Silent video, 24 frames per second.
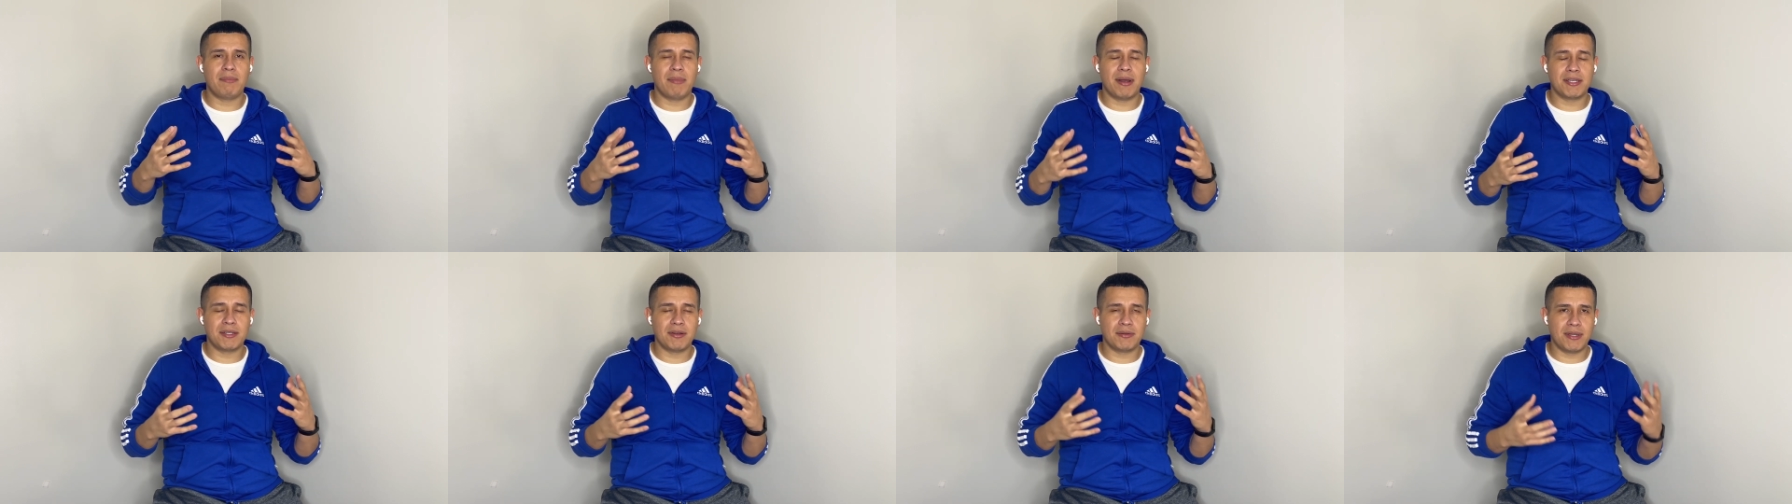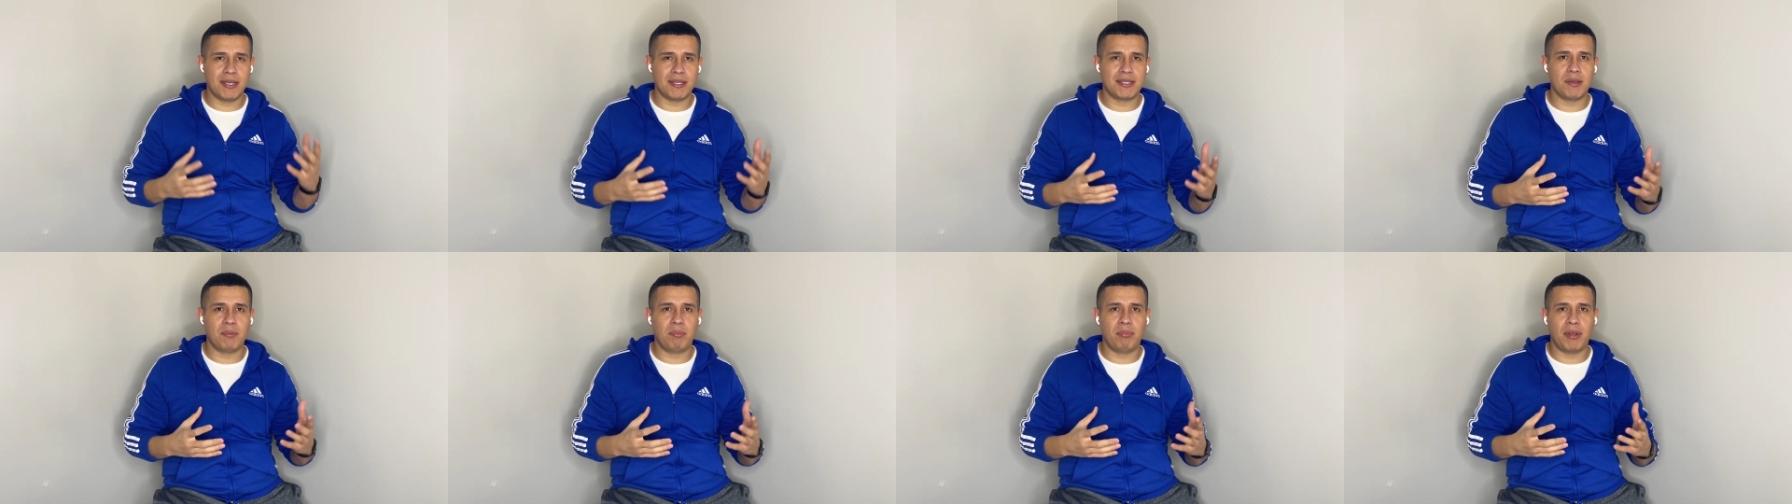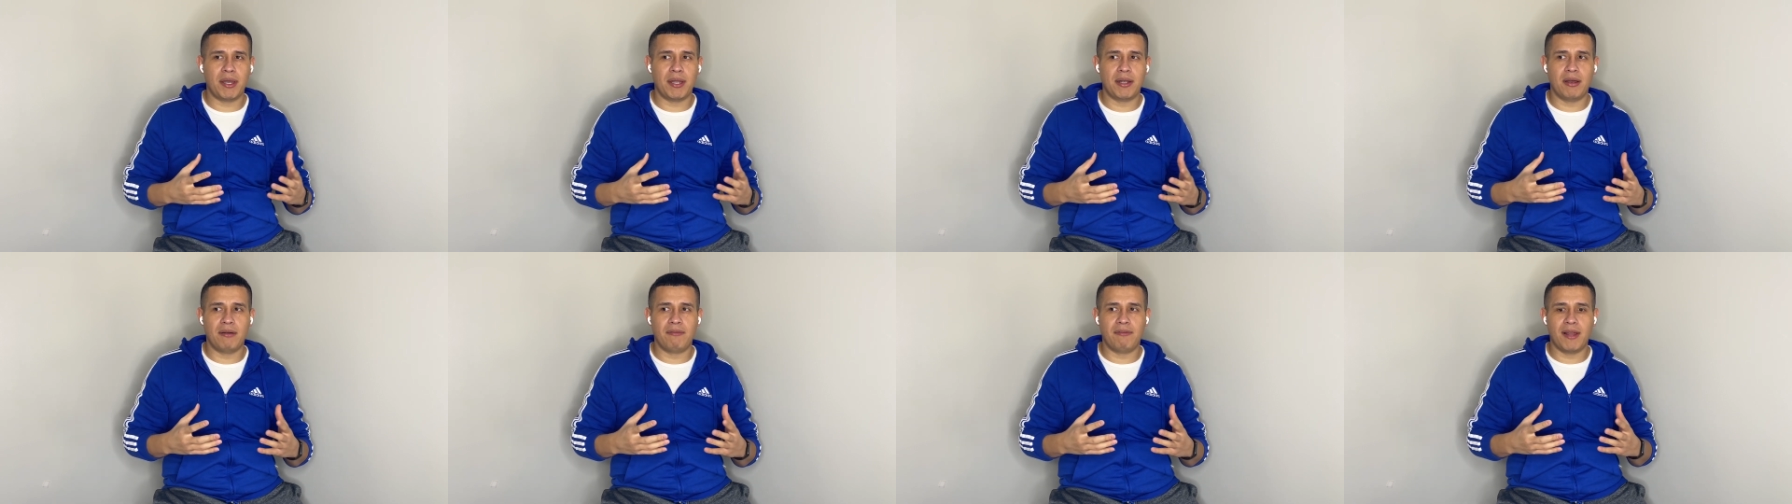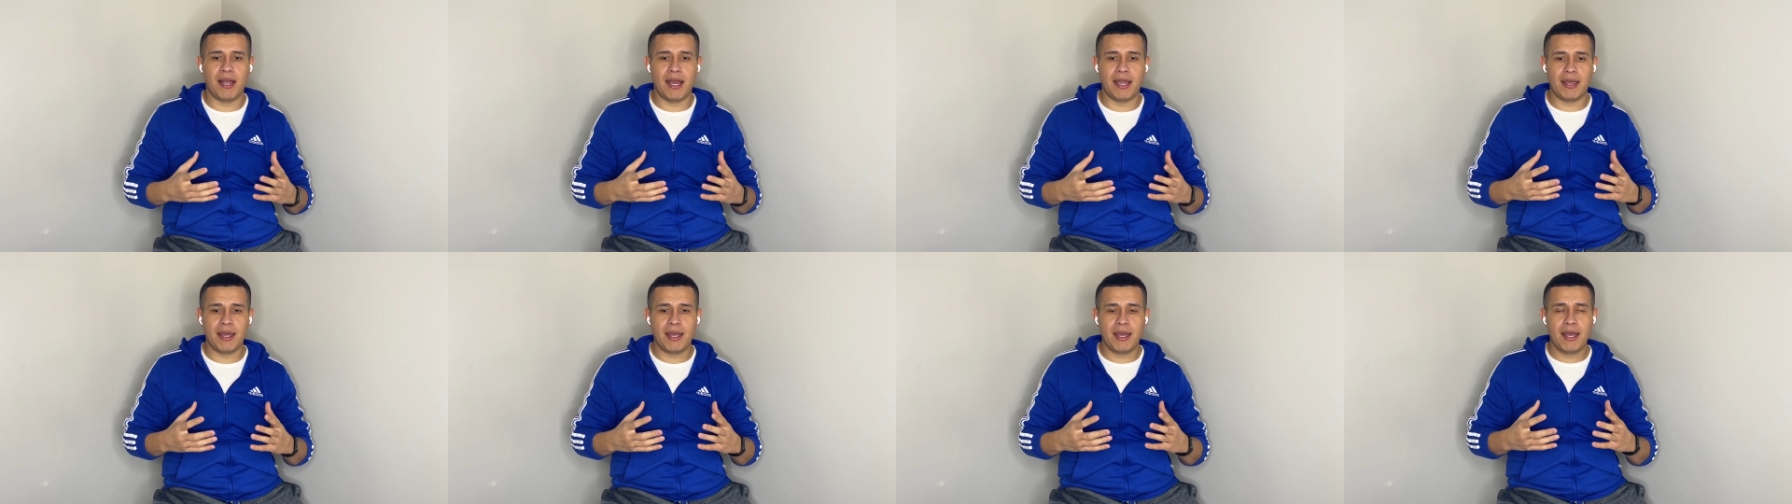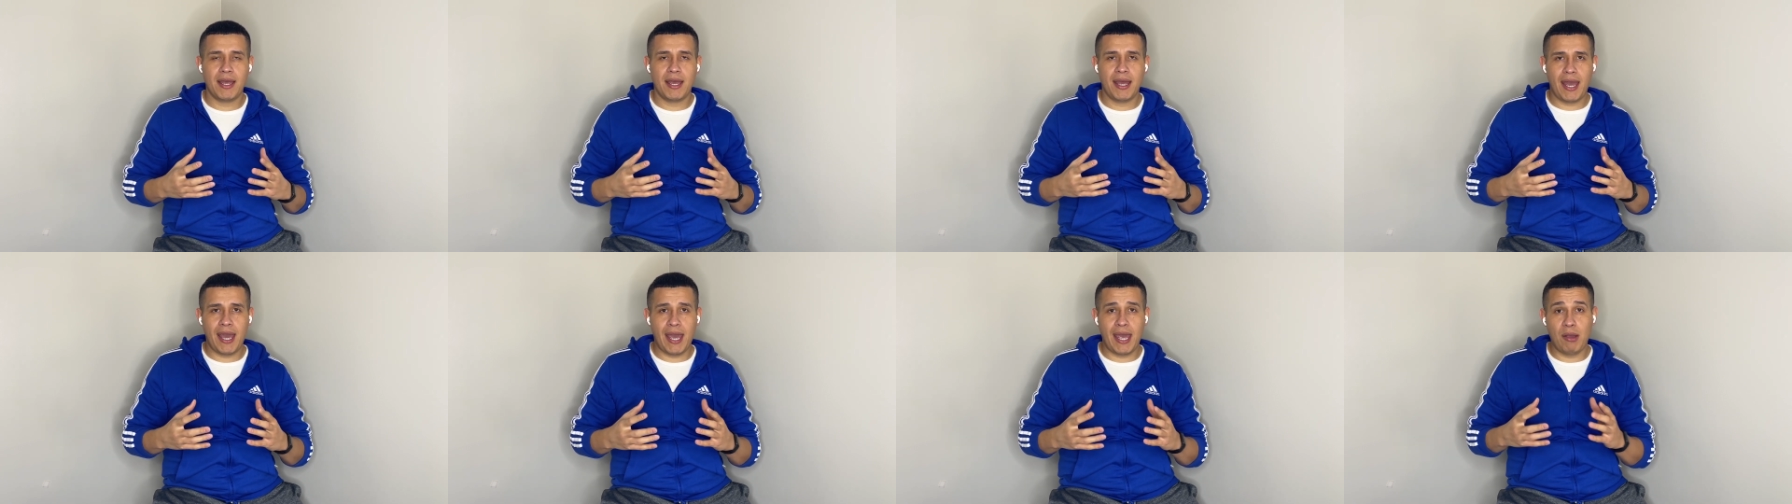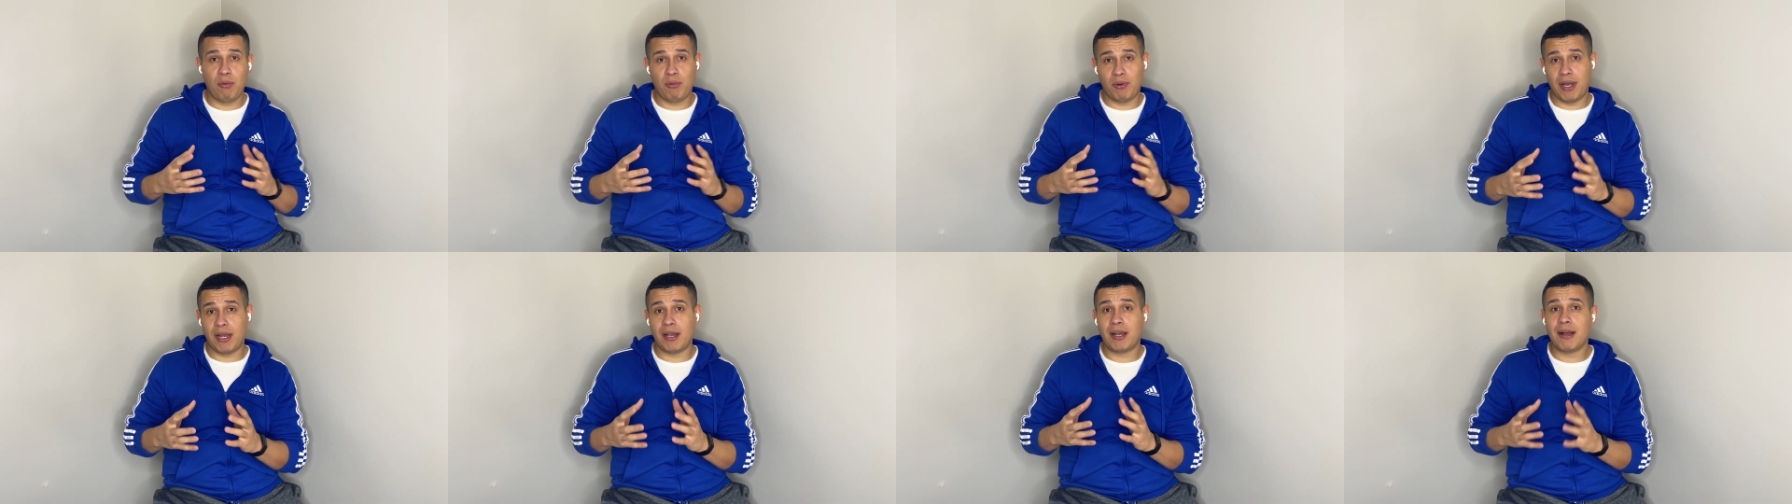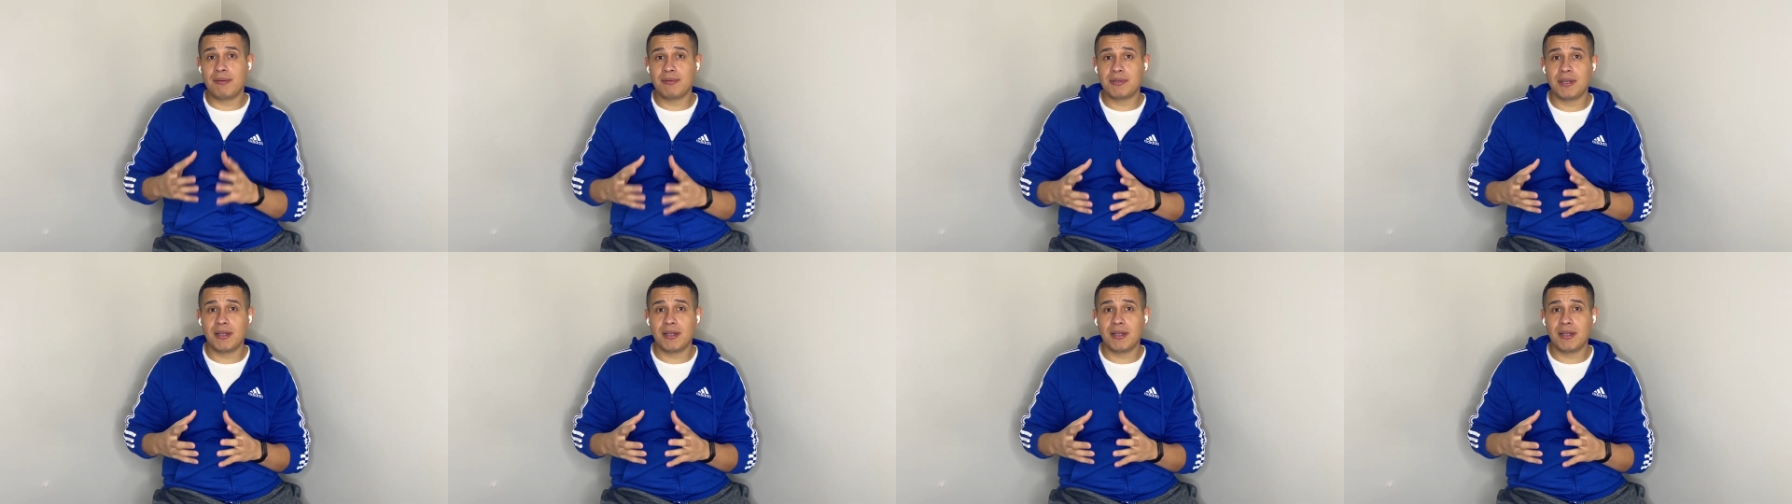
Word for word: mental discipline of like, hey, when it comes to